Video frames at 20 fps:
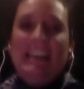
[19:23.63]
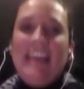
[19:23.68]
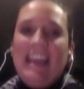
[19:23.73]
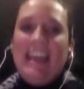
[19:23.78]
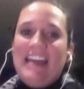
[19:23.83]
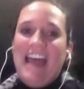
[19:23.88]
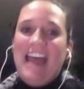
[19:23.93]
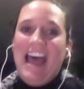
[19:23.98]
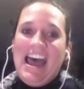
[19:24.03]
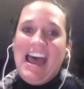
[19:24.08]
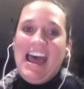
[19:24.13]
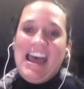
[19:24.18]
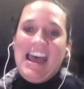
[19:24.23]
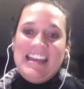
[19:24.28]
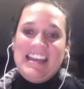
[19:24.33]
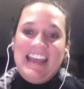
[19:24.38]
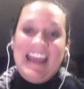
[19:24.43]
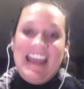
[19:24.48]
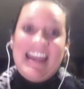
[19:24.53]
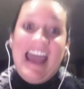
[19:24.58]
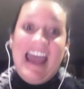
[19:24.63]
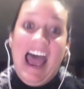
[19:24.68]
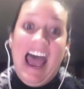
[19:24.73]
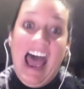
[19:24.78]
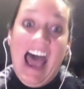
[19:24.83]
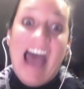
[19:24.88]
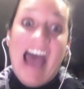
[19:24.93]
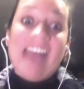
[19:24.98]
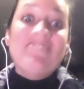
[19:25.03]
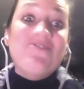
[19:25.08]
and on and
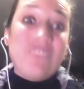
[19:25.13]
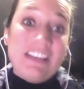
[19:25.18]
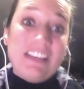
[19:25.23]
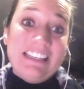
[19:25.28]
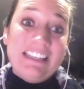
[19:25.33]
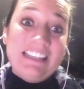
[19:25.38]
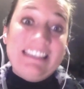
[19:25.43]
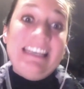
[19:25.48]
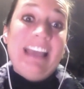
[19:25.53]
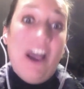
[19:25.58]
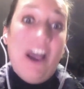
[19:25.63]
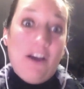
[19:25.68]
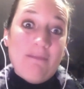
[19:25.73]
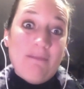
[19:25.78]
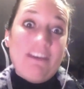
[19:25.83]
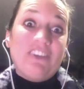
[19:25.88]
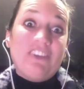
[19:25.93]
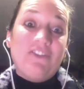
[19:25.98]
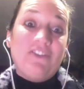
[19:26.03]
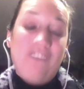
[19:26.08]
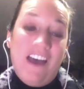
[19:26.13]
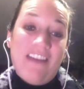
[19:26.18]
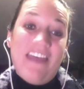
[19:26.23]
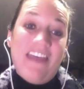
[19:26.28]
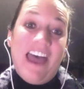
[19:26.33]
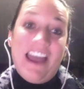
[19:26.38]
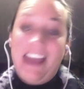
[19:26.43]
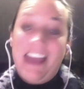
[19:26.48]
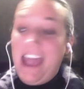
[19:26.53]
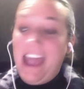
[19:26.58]
on. You can see how much fun
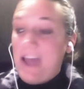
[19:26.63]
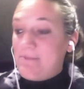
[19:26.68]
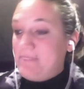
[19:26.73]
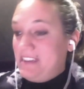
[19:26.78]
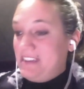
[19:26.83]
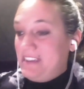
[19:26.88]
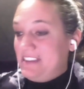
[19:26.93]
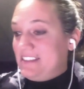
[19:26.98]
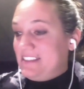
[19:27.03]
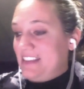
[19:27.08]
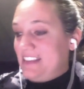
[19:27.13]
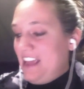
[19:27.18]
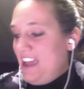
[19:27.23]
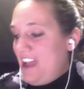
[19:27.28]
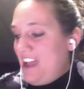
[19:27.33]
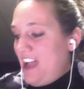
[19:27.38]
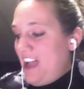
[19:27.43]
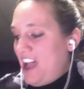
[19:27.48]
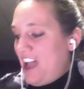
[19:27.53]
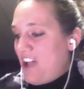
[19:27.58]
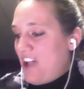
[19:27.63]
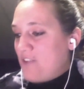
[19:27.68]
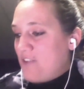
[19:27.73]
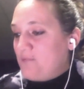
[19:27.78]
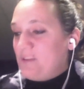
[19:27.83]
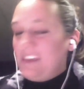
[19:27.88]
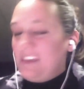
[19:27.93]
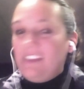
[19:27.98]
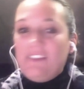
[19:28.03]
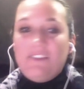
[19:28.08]
that app is
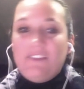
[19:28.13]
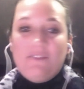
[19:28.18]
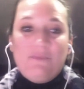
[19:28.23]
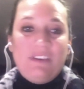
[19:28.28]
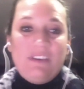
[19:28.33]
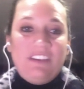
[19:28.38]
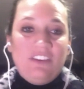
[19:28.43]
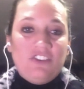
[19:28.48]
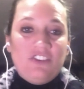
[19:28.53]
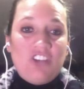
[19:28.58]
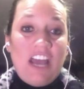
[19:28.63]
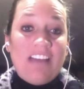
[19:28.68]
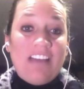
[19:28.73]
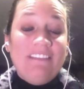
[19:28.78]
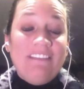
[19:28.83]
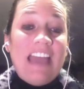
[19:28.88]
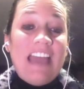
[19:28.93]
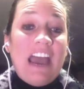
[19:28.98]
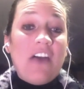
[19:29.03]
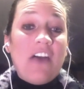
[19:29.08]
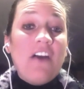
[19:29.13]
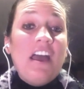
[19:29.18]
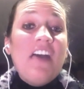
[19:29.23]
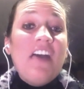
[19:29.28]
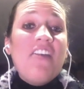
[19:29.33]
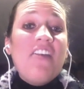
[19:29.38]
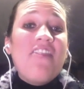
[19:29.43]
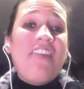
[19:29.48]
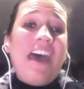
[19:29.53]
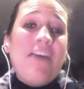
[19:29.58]
with your child. Now,
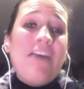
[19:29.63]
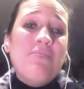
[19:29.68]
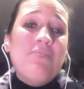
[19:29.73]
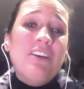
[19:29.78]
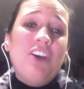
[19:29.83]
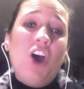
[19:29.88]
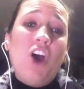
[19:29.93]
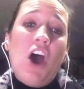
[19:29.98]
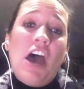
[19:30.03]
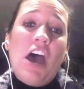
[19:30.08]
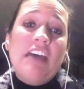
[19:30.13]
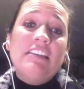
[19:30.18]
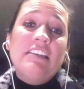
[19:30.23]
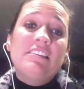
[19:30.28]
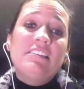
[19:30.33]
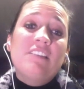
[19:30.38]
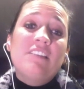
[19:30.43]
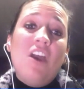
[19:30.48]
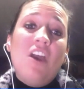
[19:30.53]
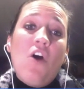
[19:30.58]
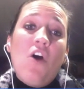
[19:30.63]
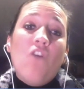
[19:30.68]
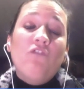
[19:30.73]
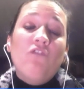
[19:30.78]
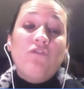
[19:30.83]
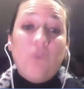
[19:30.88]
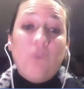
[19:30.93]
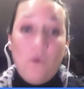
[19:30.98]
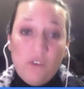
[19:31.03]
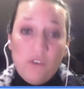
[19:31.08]
that one costs
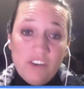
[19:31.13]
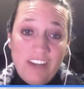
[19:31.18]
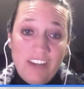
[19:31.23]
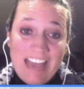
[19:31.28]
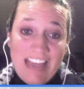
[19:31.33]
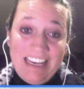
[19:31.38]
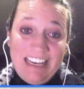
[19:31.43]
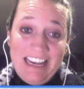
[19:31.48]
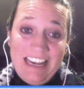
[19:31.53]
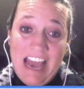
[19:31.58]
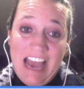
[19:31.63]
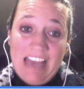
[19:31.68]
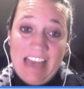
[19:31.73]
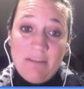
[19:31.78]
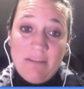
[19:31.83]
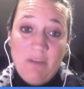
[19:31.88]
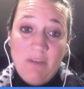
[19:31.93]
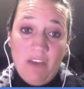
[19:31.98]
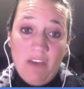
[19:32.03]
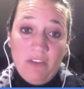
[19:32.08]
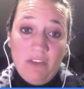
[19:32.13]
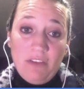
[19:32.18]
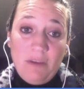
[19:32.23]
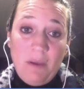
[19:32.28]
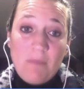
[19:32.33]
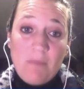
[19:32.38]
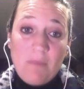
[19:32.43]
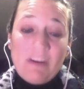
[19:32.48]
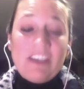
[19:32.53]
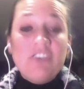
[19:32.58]
$4.99 a month,
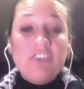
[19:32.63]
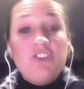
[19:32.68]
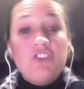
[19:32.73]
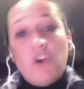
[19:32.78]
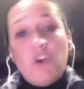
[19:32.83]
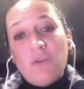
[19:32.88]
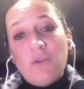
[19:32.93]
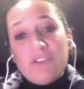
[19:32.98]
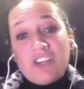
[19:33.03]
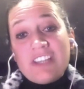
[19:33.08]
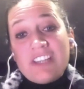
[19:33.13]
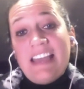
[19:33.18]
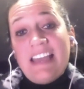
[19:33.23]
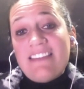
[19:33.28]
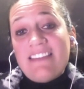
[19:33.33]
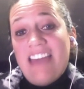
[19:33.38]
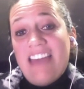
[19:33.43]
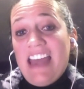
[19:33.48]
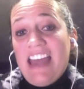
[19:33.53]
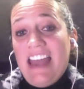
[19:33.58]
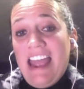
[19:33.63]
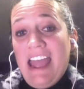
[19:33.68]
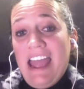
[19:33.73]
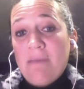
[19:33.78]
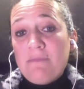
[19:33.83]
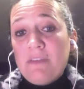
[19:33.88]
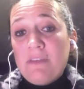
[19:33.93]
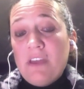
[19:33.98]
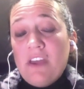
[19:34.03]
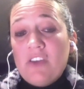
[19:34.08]
but you don't just get that
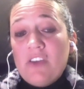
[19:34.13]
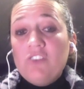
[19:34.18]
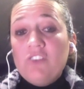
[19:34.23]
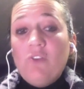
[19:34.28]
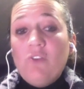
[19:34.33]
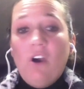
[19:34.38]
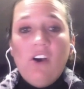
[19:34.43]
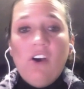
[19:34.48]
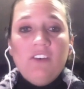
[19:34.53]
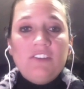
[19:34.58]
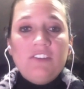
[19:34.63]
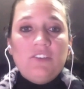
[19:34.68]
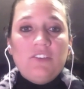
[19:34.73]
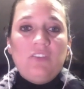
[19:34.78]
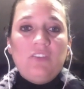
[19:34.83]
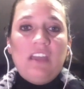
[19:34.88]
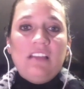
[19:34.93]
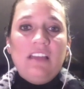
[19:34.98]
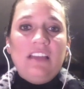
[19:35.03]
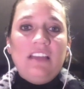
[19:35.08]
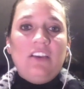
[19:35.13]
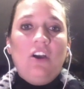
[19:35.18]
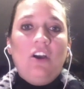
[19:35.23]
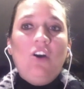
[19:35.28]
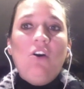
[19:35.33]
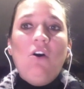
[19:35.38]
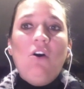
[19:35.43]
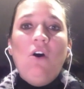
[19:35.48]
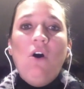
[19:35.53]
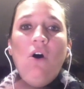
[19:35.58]
app. You also get like a
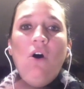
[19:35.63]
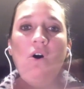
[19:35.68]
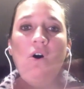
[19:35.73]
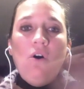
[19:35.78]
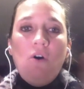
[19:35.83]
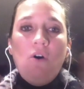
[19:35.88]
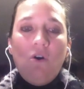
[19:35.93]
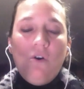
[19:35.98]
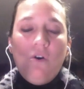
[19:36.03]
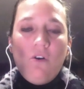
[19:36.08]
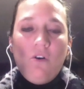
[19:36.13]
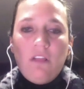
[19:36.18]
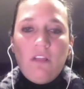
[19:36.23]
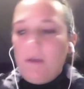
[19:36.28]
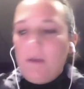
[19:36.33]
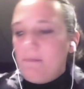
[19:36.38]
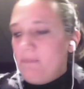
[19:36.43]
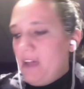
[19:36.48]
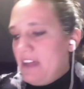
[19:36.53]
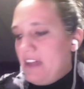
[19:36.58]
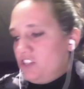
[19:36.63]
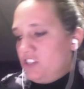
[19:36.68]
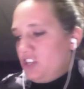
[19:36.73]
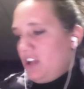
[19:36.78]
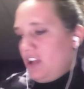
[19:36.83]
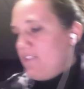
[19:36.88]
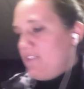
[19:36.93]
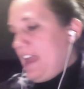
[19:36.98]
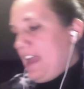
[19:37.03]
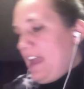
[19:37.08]
whole bunch
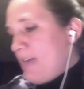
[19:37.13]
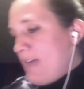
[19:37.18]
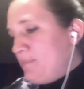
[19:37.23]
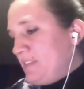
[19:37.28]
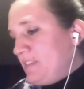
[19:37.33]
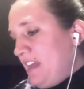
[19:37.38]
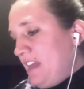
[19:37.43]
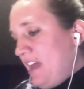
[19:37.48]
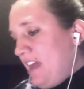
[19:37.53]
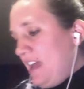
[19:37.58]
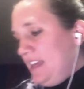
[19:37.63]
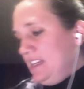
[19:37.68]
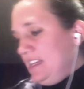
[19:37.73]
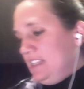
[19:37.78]
of apps. And I